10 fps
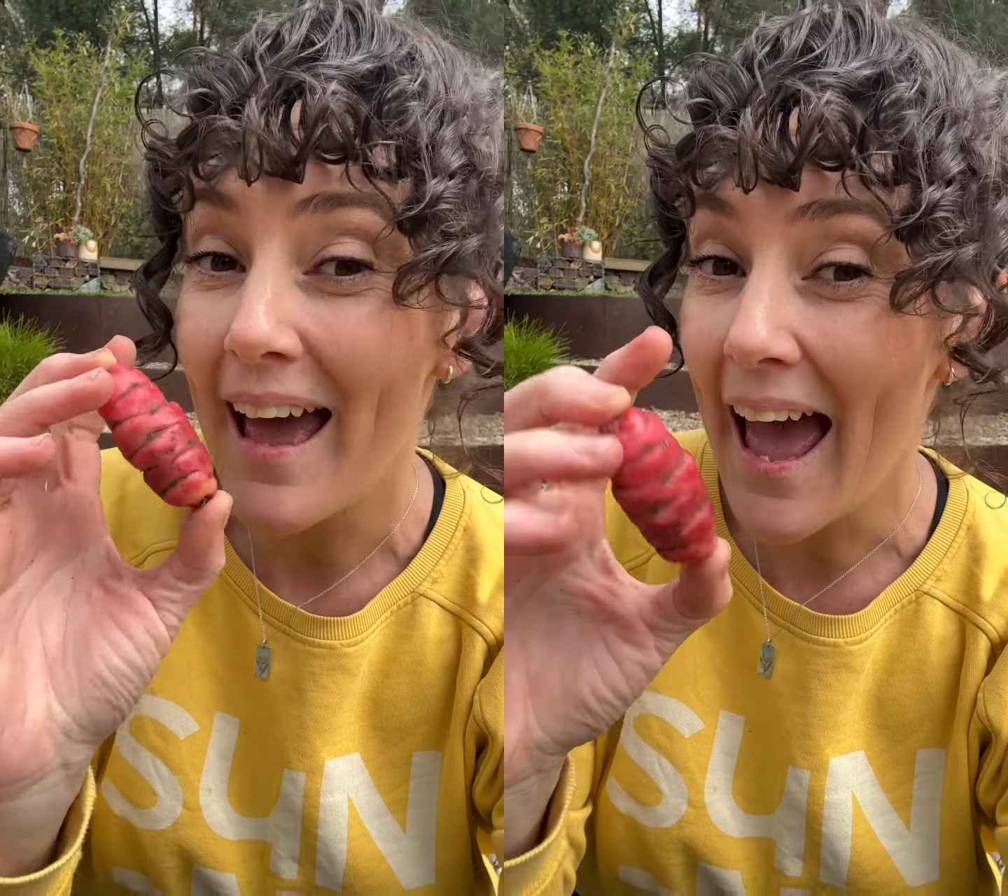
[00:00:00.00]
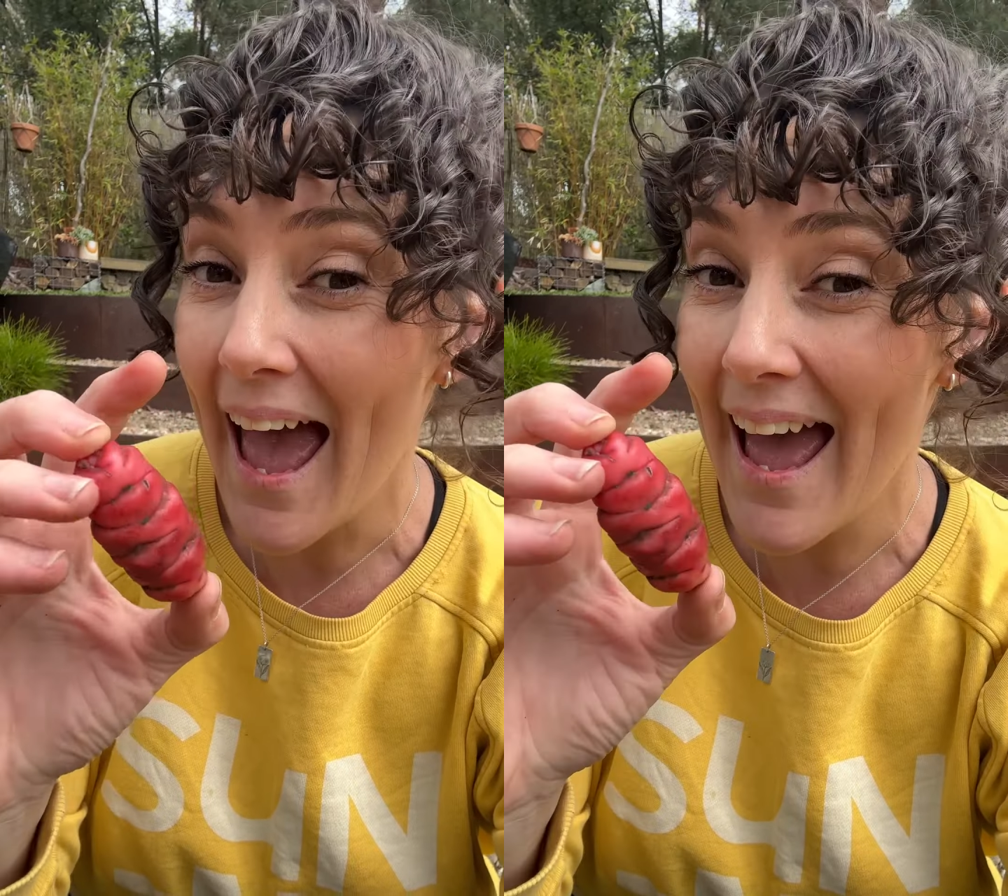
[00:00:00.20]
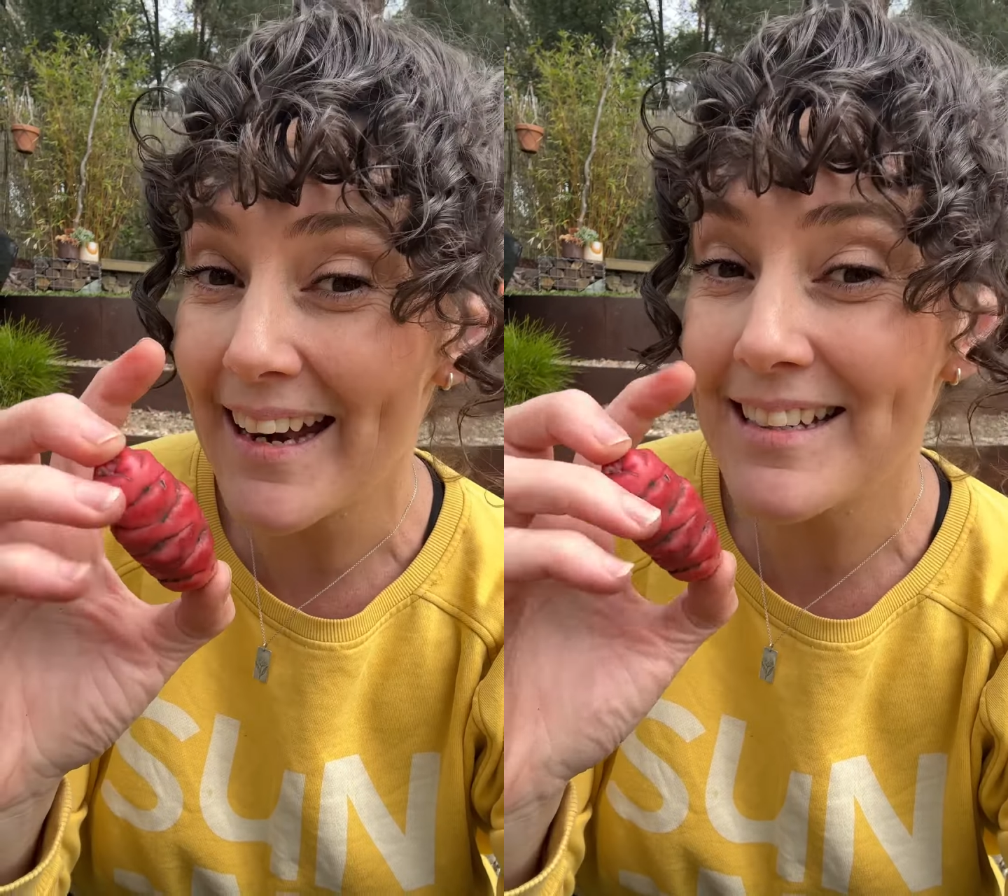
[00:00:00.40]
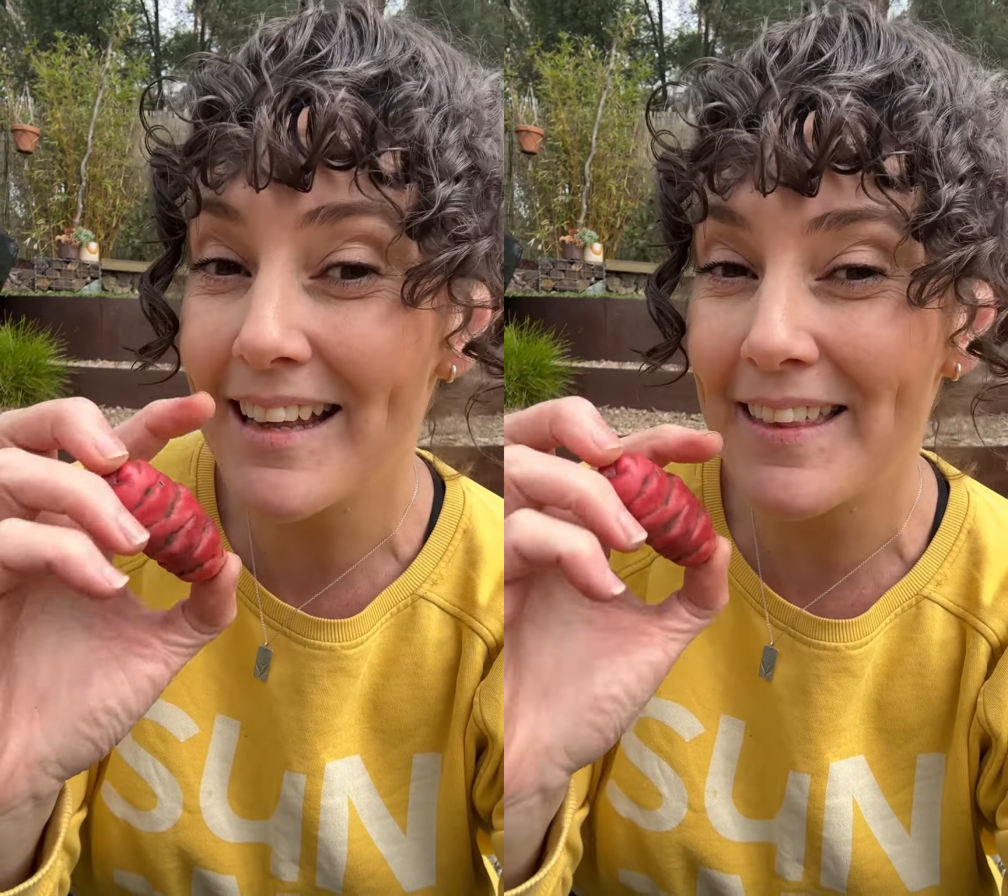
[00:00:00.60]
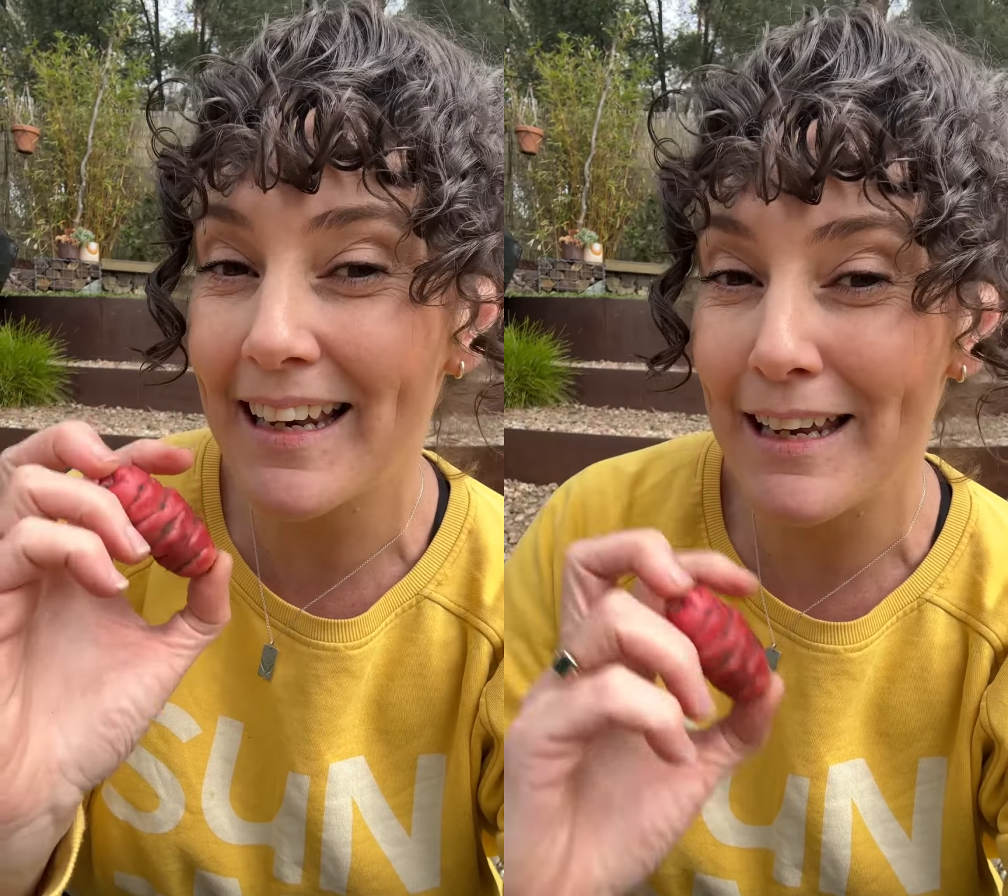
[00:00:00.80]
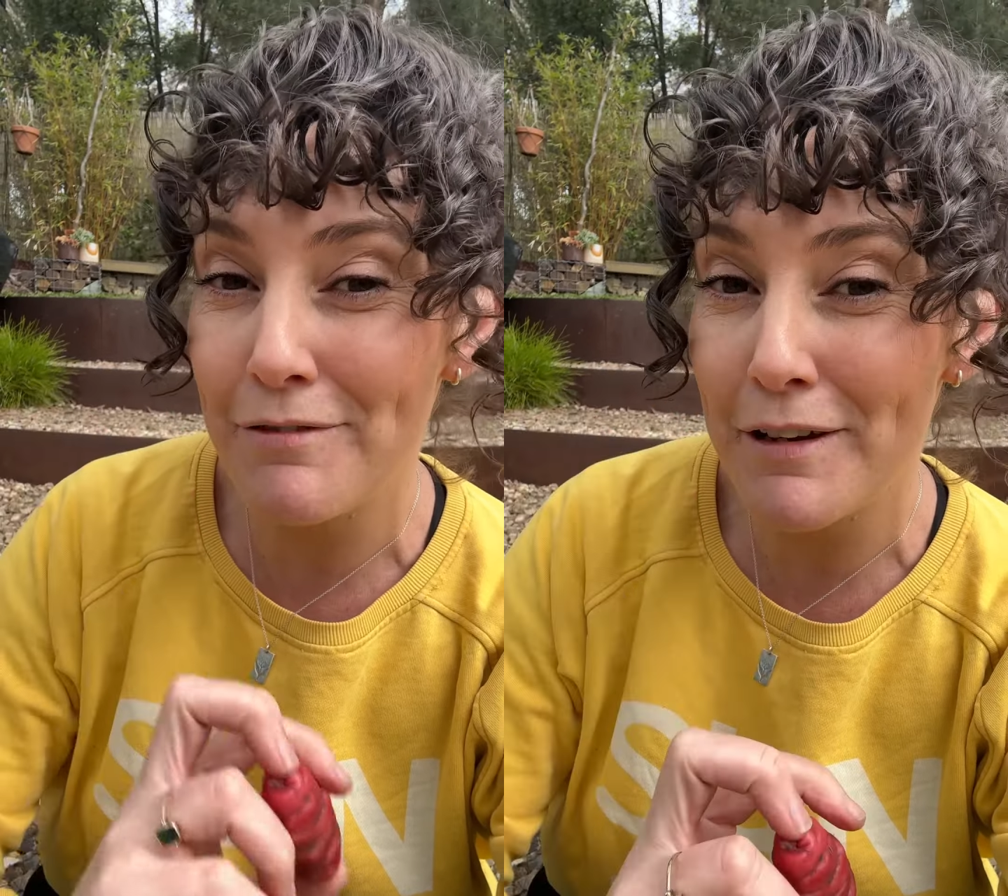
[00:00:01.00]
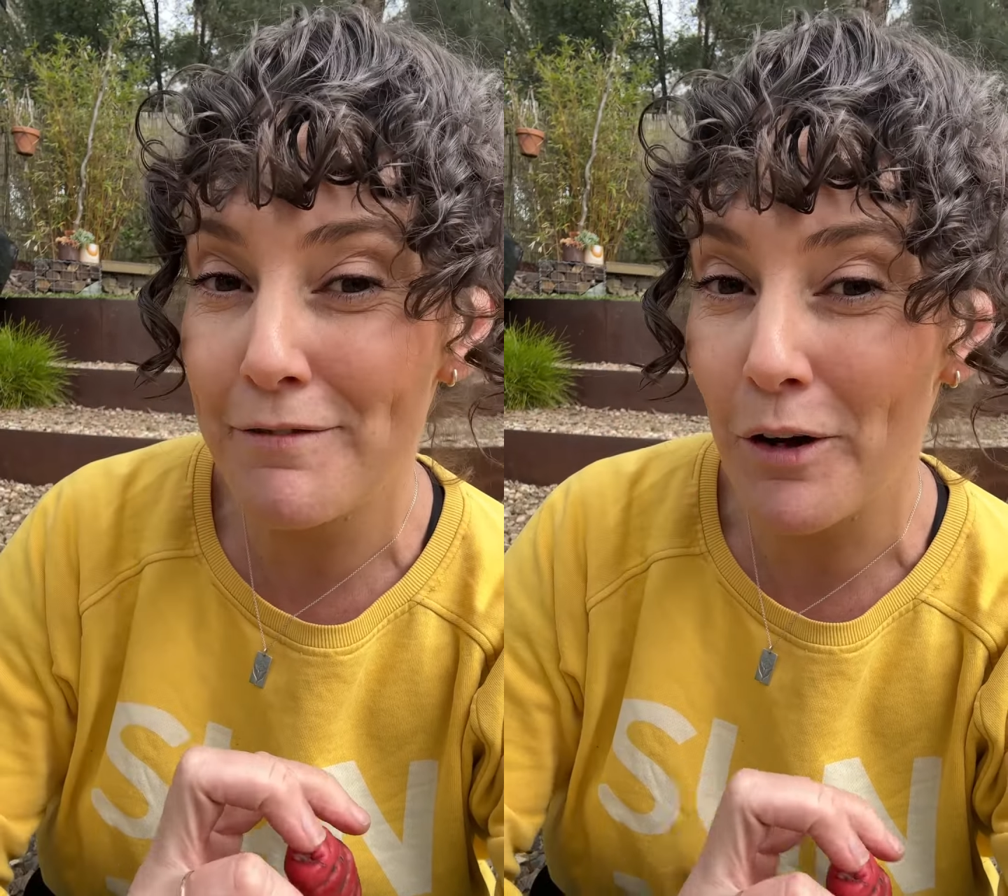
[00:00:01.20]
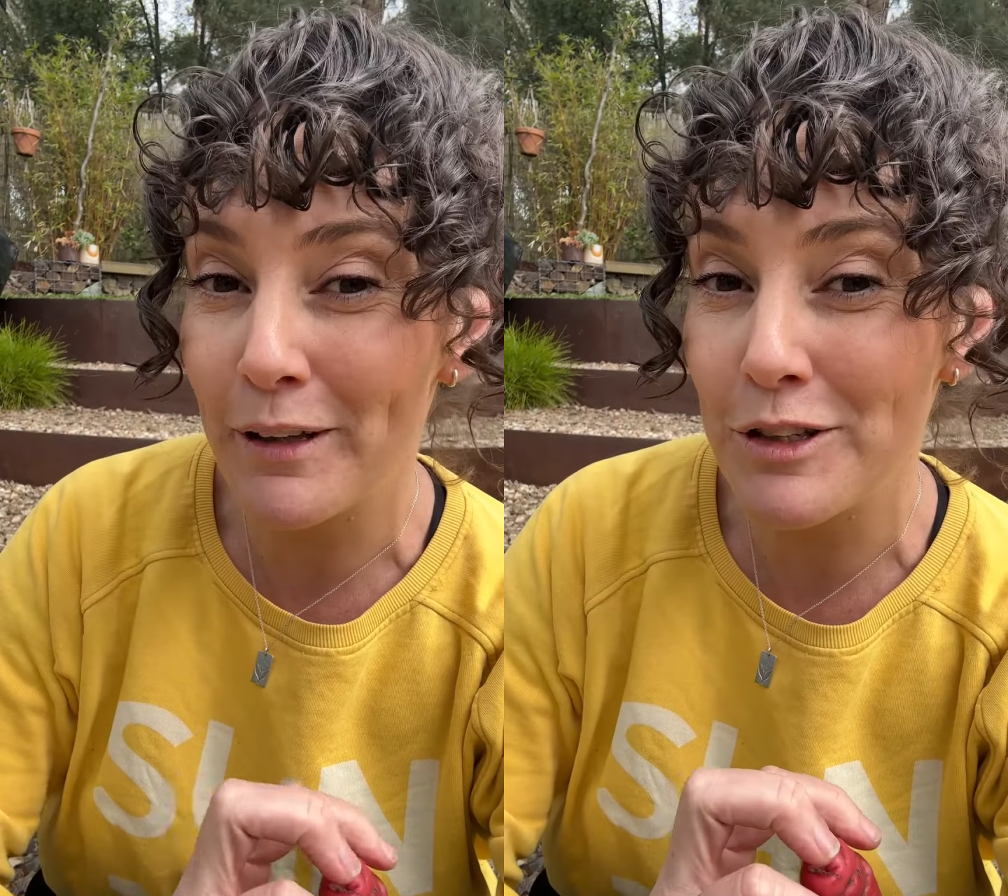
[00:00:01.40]
and the leafy
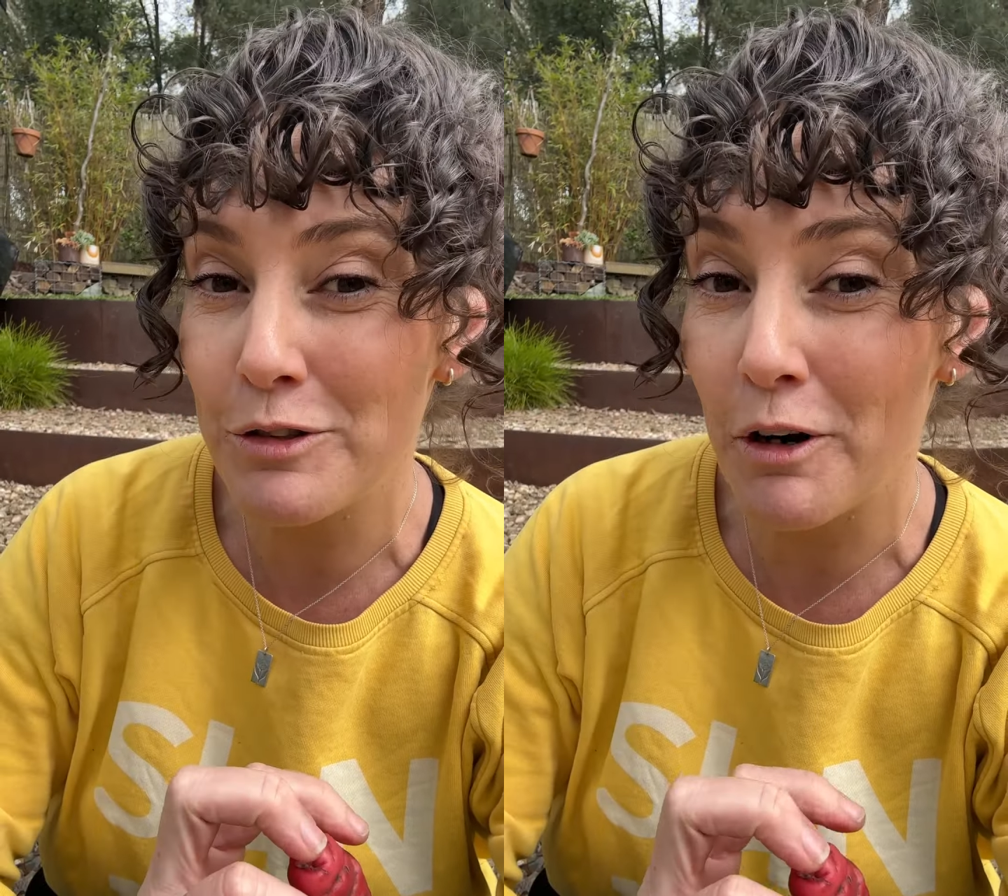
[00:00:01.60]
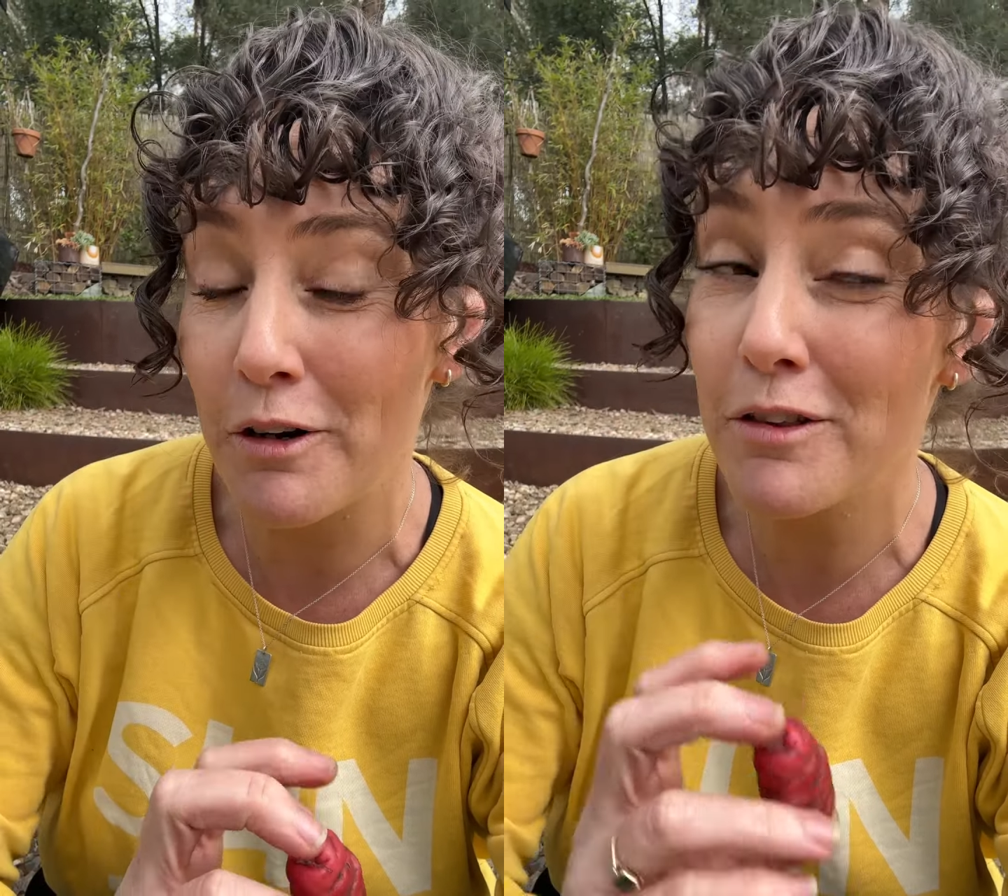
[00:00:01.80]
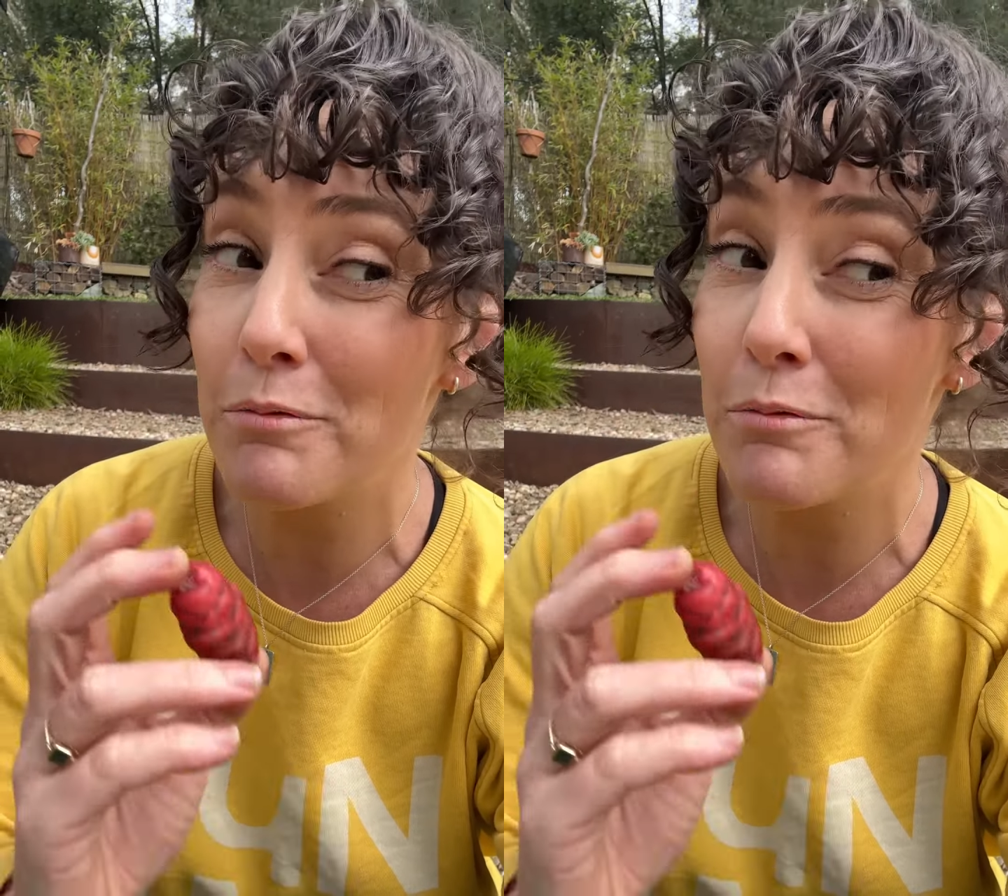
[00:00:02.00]
foliage growth,